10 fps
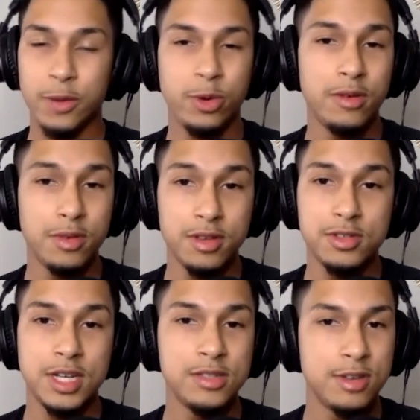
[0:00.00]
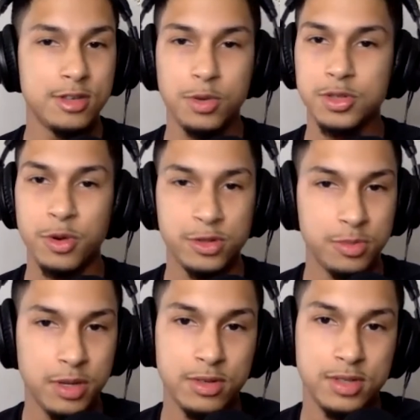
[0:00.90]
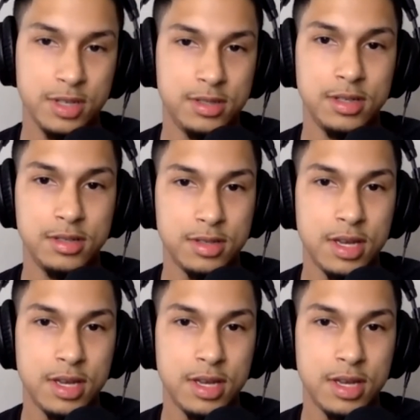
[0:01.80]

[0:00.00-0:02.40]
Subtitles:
wherever there's change, there's always going to be resistance.